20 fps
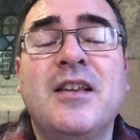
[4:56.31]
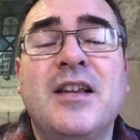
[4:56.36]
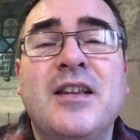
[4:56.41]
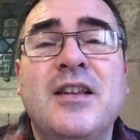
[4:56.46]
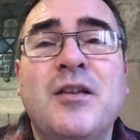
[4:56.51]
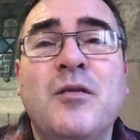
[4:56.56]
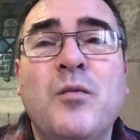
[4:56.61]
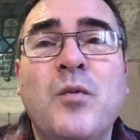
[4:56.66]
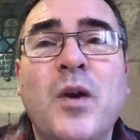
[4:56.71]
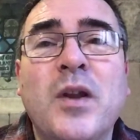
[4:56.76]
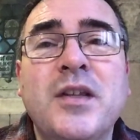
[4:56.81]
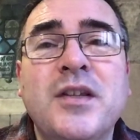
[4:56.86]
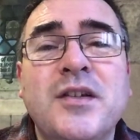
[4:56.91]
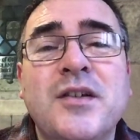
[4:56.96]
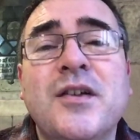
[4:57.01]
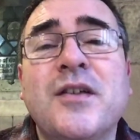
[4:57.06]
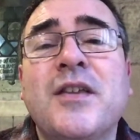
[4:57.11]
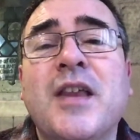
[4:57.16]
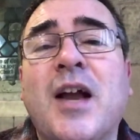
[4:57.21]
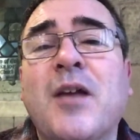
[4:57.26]
and the
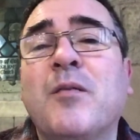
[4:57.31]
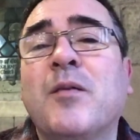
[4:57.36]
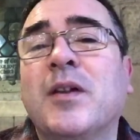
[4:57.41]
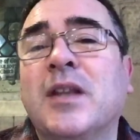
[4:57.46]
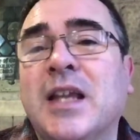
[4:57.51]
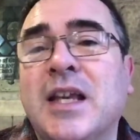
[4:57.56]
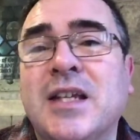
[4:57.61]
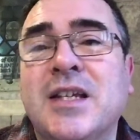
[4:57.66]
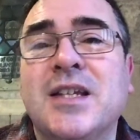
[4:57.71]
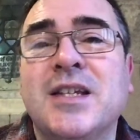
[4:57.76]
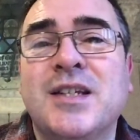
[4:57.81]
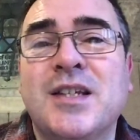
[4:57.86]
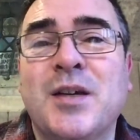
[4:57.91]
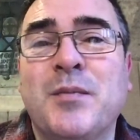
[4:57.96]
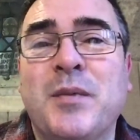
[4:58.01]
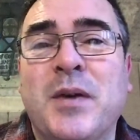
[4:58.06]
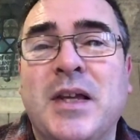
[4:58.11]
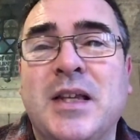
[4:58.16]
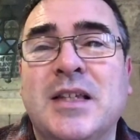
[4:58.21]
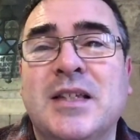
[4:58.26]
richer that
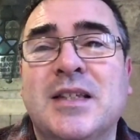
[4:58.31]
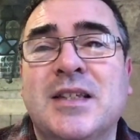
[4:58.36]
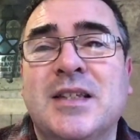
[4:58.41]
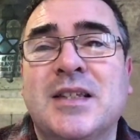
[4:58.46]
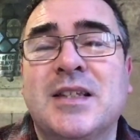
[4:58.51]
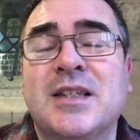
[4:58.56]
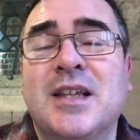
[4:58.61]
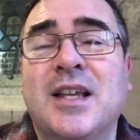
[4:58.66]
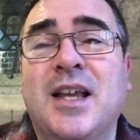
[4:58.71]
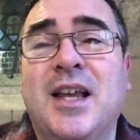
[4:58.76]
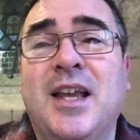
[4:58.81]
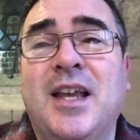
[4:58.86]
relationship is.